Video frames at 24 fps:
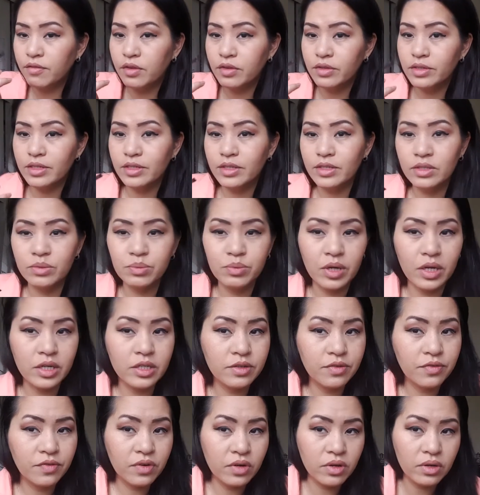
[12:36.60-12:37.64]
I love using
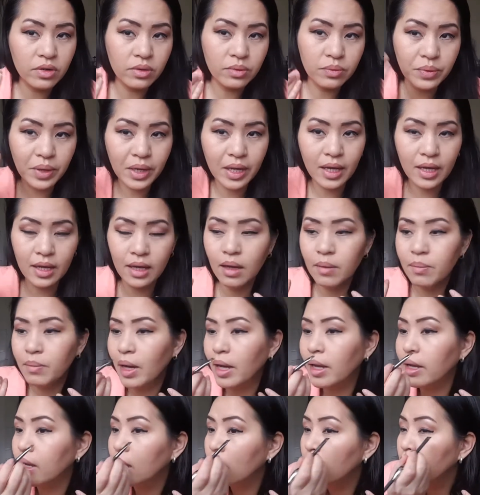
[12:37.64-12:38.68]
this brush for
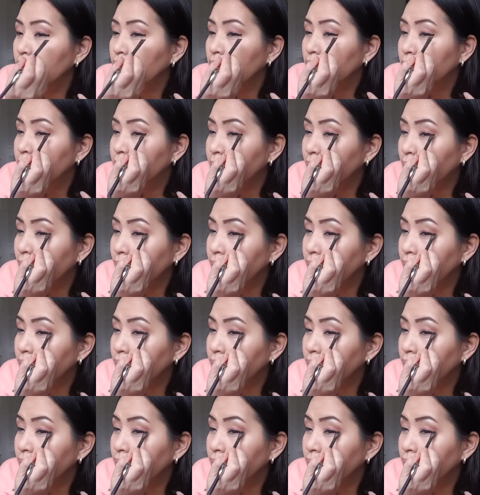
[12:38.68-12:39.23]
winging up my